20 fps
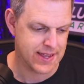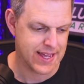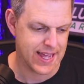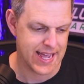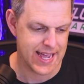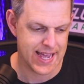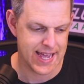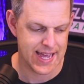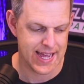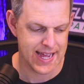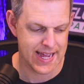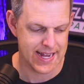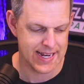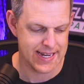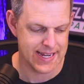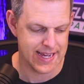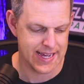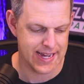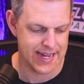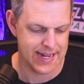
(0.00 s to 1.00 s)
And
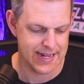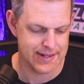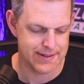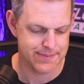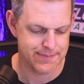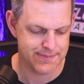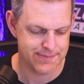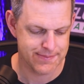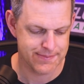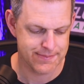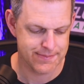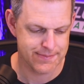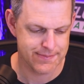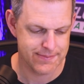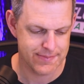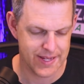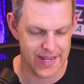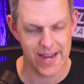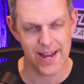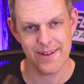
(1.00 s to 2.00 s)

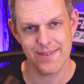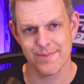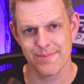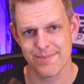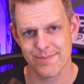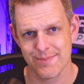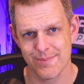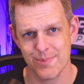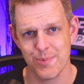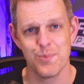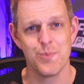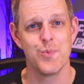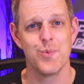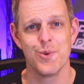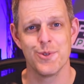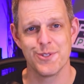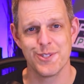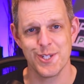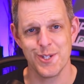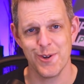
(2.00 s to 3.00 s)
yeah,
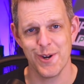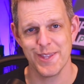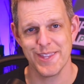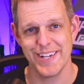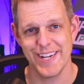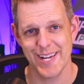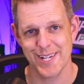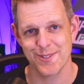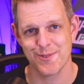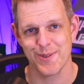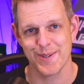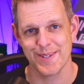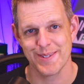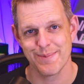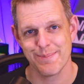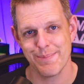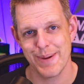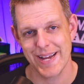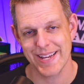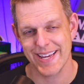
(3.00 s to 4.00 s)
we'll see you on the next one.
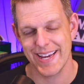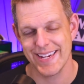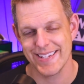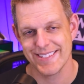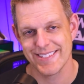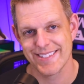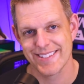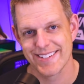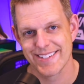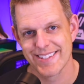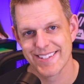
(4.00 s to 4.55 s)
Bye, guys.